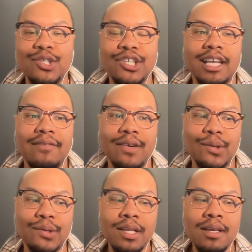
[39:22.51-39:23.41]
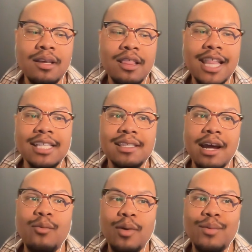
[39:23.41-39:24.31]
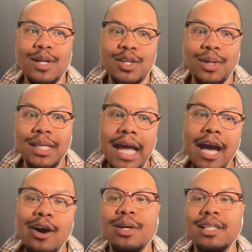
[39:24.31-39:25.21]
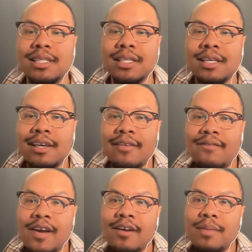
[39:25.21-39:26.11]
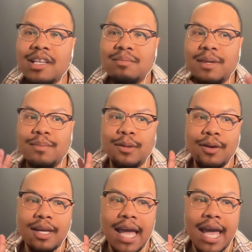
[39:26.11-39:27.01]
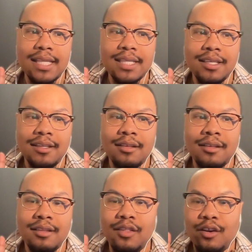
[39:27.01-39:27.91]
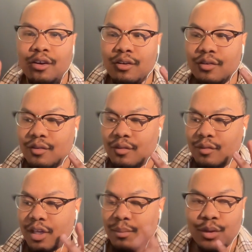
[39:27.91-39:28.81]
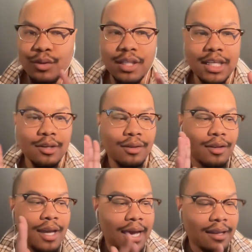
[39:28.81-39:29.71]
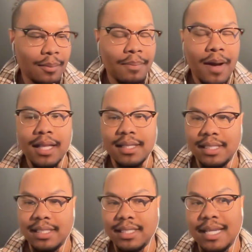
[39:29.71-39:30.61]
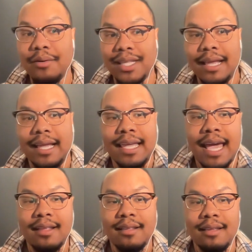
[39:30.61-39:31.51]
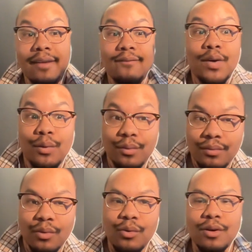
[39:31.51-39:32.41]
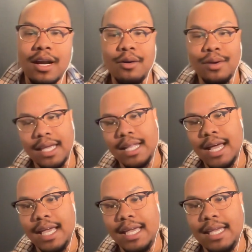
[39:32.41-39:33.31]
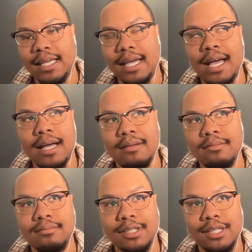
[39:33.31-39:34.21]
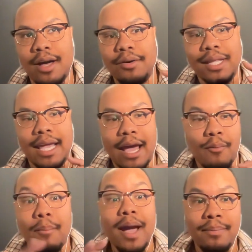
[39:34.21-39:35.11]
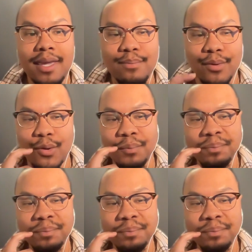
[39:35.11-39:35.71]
And I feel that's not what we're doing now. It's very much people look at their community or look at economic policy as just, how can I get a vote, or how can I, you know, how can I help my people?